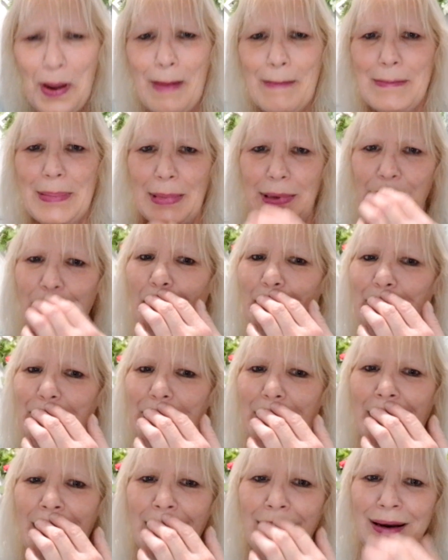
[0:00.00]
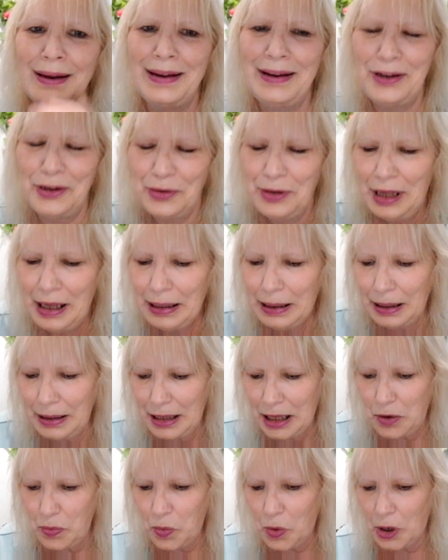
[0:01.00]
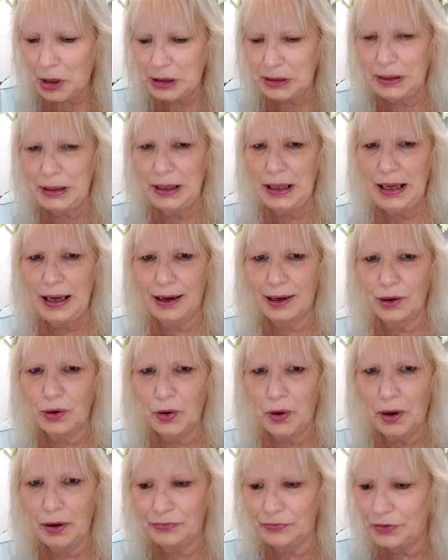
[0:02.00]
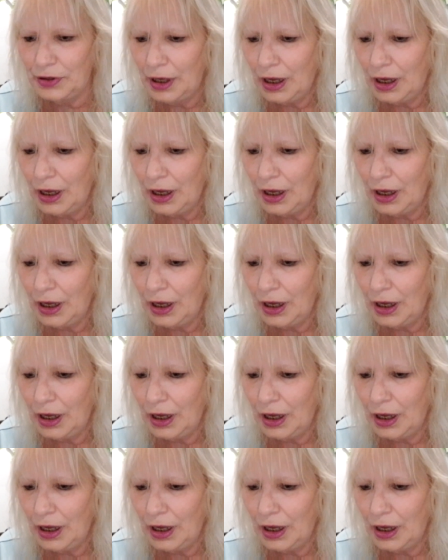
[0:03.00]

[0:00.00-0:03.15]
I know I'm bad, eh? Can they wash the ick off?